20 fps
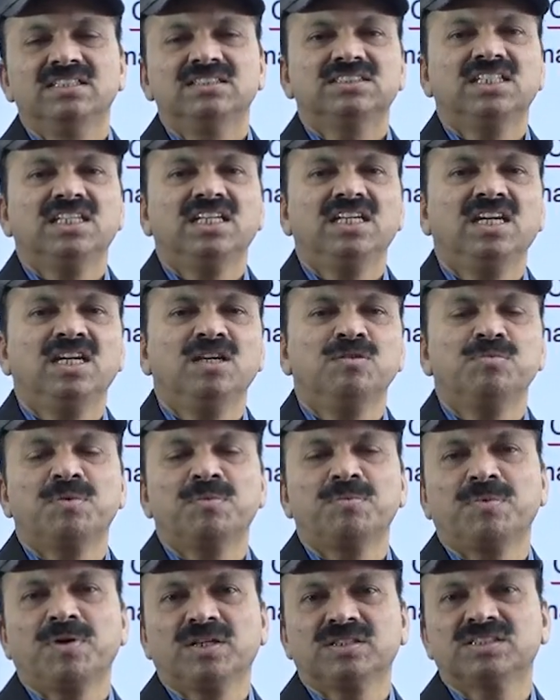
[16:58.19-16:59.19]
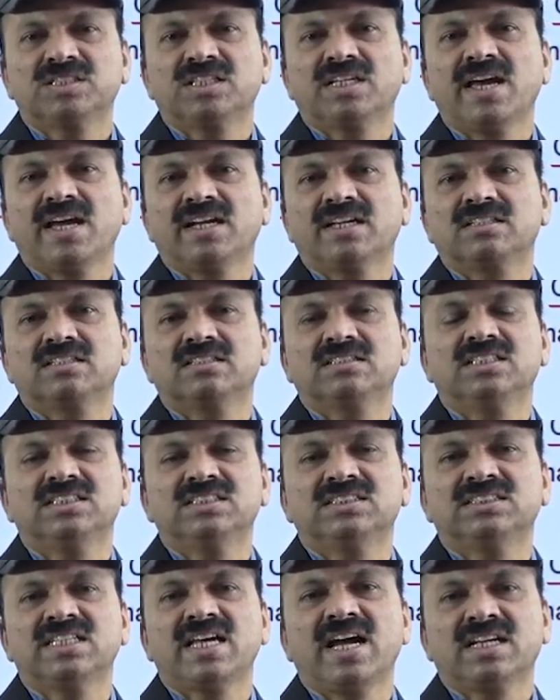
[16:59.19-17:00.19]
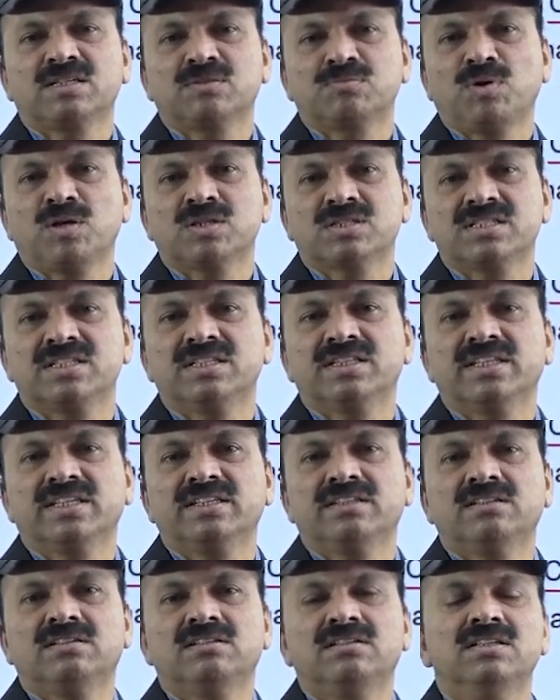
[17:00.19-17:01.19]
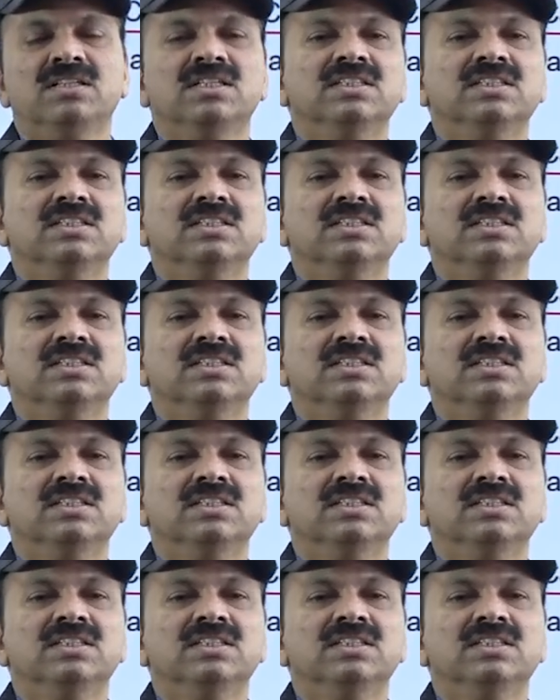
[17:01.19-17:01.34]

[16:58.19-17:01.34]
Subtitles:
Child Labor Protection Act, there is act passed in the year.